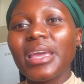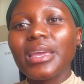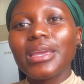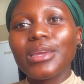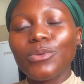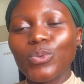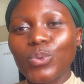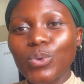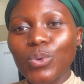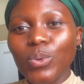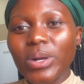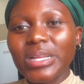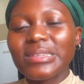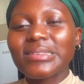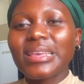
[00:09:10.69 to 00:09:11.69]
in
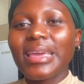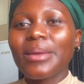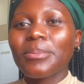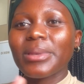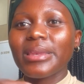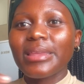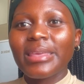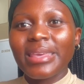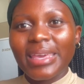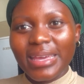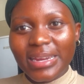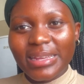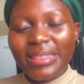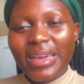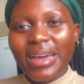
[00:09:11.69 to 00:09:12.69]
Woolworths and
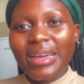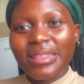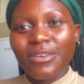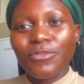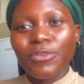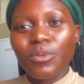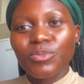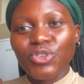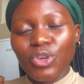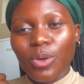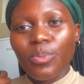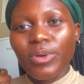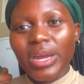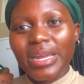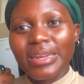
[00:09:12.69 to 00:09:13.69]
getting the other from
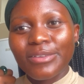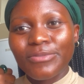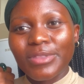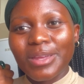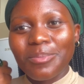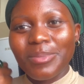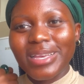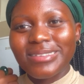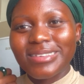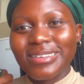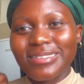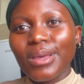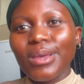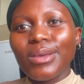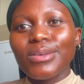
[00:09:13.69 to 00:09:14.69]
ShopRite, if that makes sense.